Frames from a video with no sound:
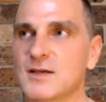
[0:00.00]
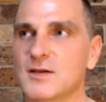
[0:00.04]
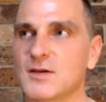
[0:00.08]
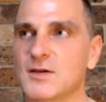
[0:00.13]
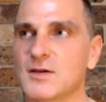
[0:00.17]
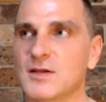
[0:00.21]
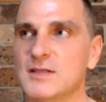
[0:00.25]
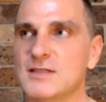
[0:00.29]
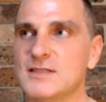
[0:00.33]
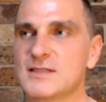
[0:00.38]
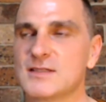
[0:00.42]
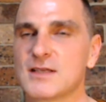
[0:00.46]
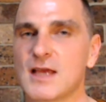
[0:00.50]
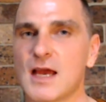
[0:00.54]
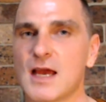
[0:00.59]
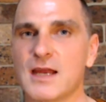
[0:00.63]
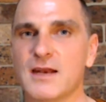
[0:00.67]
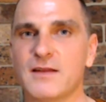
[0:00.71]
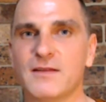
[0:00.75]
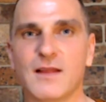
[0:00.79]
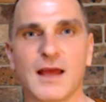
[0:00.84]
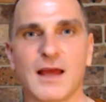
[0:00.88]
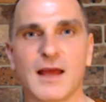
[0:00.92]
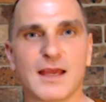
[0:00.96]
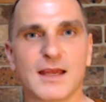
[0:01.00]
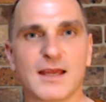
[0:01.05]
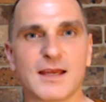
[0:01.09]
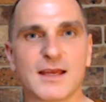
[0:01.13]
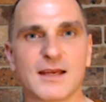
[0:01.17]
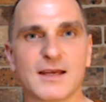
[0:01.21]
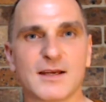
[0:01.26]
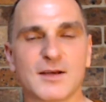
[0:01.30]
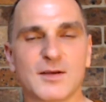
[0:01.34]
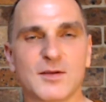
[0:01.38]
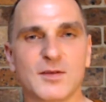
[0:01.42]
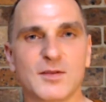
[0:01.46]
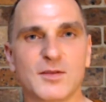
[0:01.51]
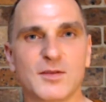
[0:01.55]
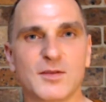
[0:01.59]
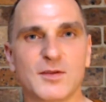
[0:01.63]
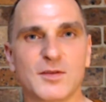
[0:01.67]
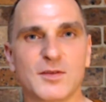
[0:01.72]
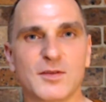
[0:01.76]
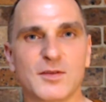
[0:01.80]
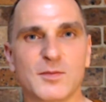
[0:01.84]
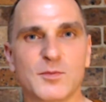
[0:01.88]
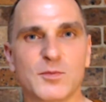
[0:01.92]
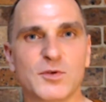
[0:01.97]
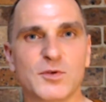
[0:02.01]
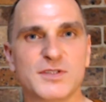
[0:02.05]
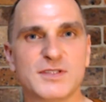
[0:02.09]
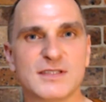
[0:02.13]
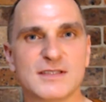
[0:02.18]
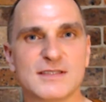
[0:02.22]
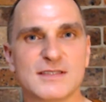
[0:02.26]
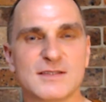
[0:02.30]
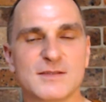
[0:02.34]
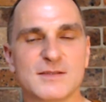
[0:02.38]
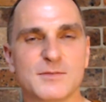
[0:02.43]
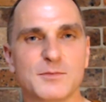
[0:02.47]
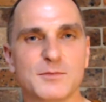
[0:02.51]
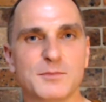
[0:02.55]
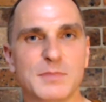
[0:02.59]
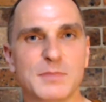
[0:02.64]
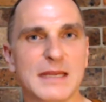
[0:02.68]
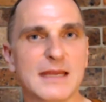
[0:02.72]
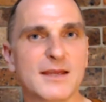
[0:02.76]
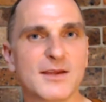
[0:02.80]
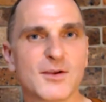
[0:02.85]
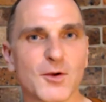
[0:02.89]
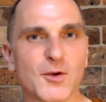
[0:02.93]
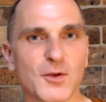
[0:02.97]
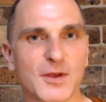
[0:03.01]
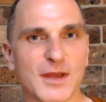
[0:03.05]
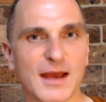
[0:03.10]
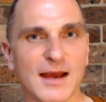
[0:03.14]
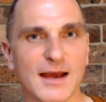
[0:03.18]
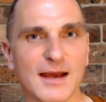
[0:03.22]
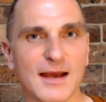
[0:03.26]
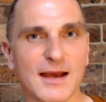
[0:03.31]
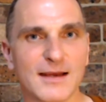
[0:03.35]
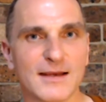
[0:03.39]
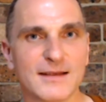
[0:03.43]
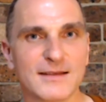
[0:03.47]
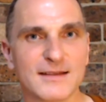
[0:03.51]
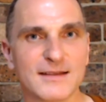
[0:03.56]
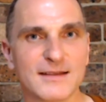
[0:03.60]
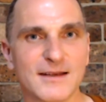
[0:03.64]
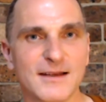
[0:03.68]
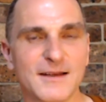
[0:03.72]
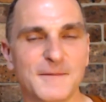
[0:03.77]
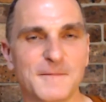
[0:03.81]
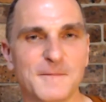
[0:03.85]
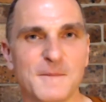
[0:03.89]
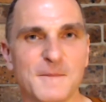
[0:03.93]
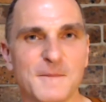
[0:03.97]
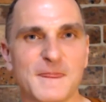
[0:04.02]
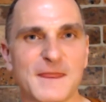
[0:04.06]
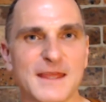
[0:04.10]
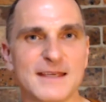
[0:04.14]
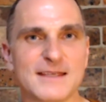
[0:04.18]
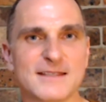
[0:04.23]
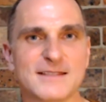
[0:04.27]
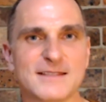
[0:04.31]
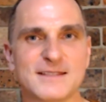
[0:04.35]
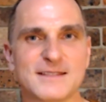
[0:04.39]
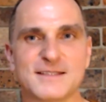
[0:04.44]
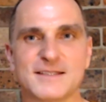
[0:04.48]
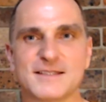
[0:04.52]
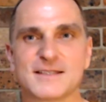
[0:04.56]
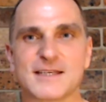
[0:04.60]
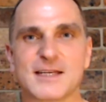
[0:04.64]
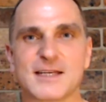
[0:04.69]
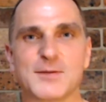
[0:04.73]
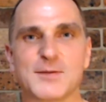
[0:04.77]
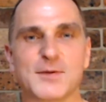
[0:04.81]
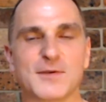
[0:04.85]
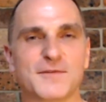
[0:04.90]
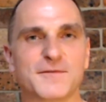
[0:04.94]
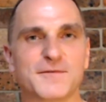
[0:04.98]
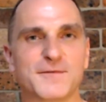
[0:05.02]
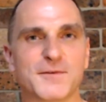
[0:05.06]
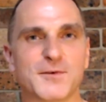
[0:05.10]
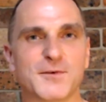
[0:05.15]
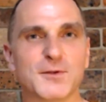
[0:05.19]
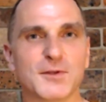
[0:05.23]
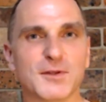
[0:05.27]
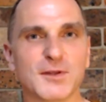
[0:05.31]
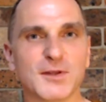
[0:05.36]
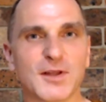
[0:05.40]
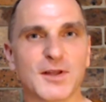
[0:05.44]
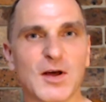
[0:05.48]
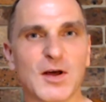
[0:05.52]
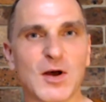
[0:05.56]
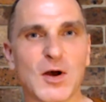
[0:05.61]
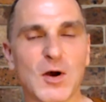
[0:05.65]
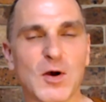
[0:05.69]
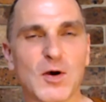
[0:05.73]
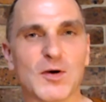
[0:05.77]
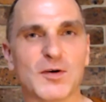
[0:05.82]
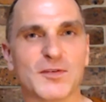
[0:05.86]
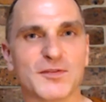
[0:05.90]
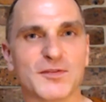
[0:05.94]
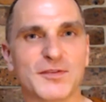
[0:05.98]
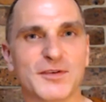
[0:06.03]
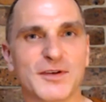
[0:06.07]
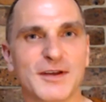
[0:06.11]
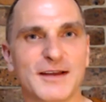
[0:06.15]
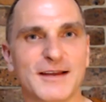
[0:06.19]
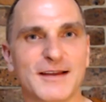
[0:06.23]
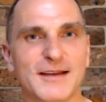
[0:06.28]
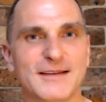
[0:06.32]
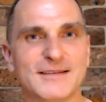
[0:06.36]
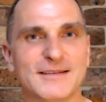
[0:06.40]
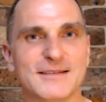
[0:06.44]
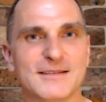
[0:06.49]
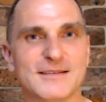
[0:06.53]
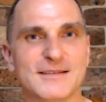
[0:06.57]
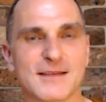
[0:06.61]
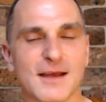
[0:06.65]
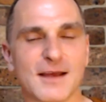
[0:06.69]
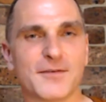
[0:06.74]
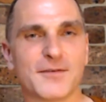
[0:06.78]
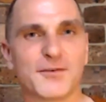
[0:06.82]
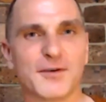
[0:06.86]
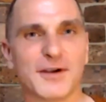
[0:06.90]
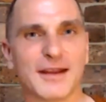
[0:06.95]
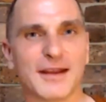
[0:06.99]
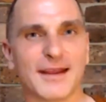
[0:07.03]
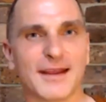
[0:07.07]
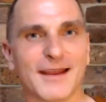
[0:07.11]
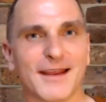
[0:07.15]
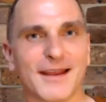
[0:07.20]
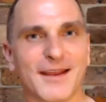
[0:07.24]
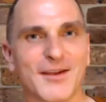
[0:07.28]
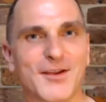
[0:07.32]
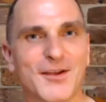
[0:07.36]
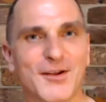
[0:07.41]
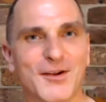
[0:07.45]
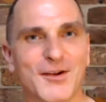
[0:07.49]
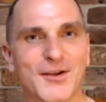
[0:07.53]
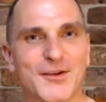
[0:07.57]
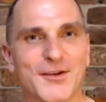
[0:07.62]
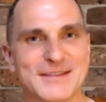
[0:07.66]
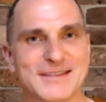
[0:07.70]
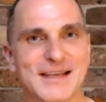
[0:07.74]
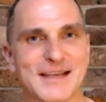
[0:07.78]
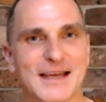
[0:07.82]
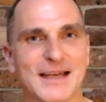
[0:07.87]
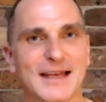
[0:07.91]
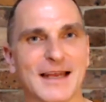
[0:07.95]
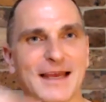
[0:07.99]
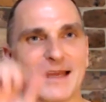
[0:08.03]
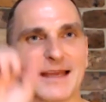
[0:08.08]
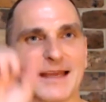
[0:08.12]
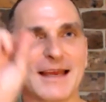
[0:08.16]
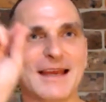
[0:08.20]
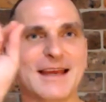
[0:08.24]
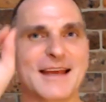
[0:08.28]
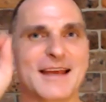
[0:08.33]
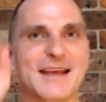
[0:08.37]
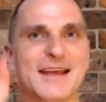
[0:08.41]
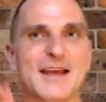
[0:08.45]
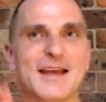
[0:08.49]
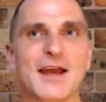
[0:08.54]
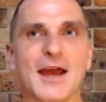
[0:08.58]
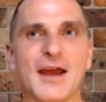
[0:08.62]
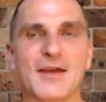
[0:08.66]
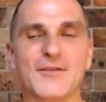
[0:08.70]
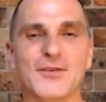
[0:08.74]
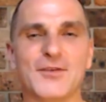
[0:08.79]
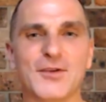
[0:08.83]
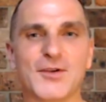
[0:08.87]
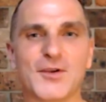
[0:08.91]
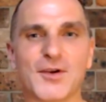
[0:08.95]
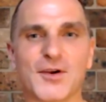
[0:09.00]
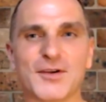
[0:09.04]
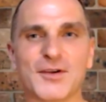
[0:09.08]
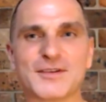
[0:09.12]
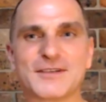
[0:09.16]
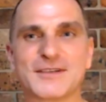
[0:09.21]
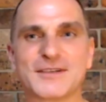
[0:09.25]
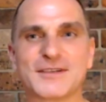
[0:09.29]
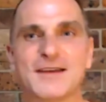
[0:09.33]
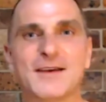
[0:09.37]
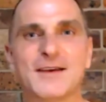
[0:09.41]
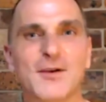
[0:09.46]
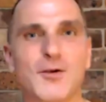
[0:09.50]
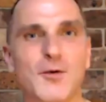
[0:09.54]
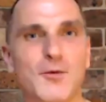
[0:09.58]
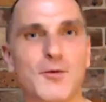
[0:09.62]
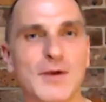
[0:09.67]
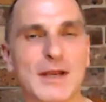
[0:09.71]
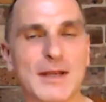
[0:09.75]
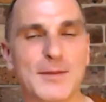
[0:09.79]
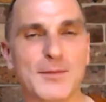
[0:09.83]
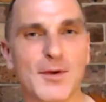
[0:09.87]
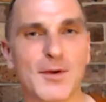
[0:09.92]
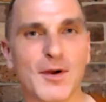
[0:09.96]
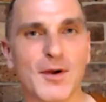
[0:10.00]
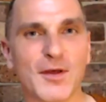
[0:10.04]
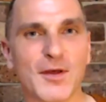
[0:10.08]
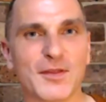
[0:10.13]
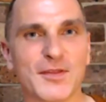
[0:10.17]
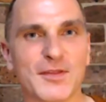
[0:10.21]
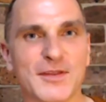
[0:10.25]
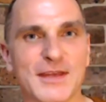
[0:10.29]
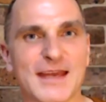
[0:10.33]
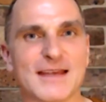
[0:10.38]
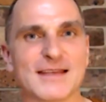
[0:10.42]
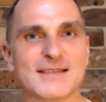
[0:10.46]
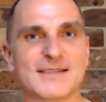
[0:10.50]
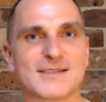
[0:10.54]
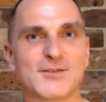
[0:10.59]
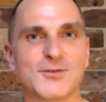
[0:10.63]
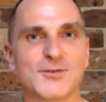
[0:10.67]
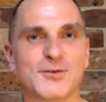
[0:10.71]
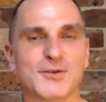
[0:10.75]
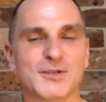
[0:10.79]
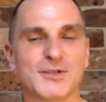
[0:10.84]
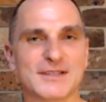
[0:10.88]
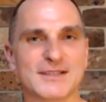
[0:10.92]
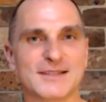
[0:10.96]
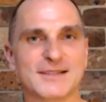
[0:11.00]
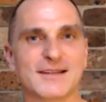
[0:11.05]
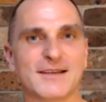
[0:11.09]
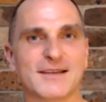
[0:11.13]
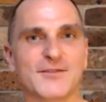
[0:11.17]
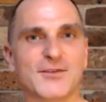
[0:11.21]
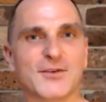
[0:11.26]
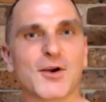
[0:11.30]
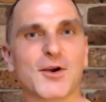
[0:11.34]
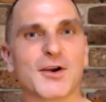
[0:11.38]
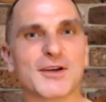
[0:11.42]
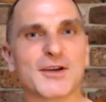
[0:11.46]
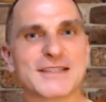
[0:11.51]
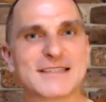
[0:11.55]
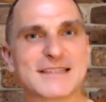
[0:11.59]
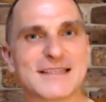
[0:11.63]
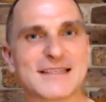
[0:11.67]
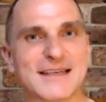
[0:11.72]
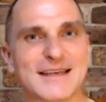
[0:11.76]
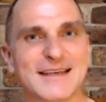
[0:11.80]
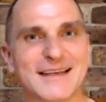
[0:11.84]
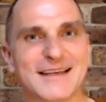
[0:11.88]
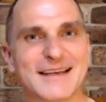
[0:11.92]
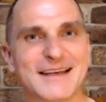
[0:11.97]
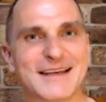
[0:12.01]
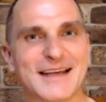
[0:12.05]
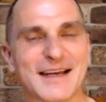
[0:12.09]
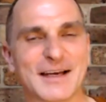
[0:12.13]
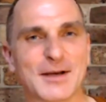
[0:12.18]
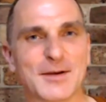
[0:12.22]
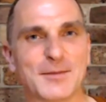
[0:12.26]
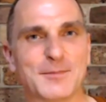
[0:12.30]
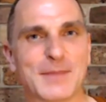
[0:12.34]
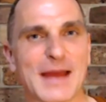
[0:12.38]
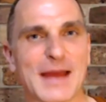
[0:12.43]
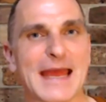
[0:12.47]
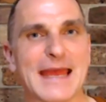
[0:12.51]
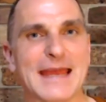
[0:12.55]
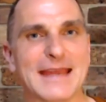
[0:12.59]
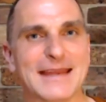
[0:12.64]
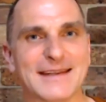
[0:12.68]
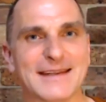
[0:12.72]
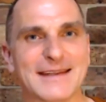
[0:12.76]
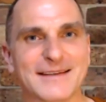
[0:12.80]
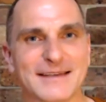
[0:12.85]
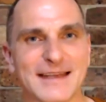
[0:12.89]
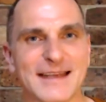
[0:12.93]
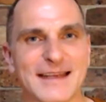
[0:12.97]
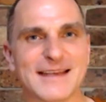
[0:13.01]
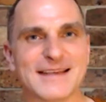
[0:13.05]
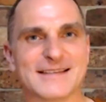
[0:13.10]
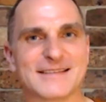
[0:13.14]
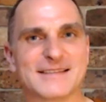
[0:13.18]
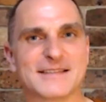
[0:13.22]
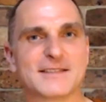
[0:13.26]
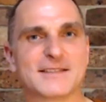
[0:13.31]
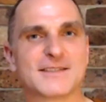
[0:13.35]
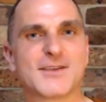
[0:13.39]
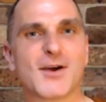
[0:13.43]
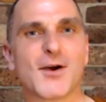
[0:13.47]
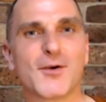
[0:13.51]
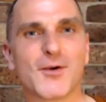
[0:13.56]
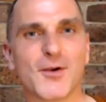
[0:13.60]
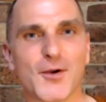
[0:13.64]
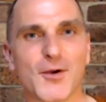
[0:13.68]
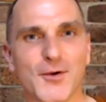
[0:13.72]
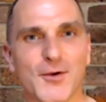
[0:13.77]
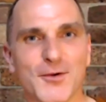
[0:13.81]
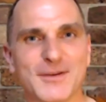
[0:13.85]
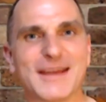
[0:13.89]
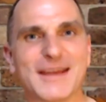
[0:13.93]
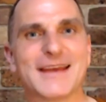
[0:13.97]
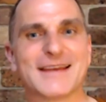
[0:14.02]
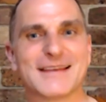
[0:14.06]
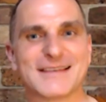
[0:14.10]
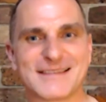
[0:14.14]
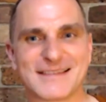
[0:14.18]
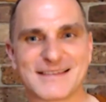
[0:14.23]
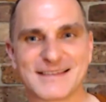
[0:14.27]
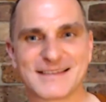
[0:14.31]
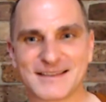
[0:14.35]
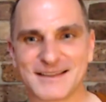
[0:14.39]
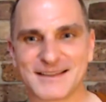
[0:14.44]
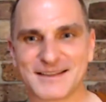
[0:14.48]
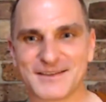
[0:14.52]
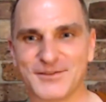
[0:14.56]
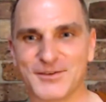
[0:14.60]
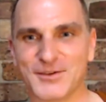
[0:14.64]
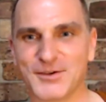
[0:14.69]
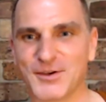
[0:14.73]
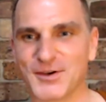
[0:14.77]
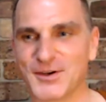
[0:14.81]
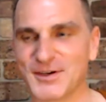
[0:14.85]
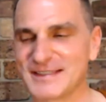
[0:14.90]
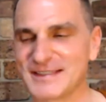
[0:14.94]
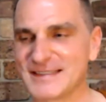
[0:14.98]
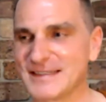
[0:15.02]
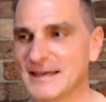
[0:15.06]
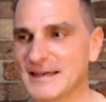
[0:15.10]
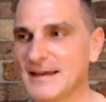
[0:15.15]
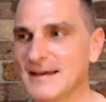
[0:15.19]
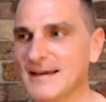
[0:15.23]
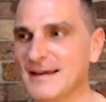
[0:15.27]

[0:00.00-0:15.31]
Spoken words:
it's kind of like the Buddha's bingo card is just going to be full of suffering. You know, it's kind of like, have you got rebirth? Yes, good. Have you got pain? Yes. Sorrow? Yes. Have you got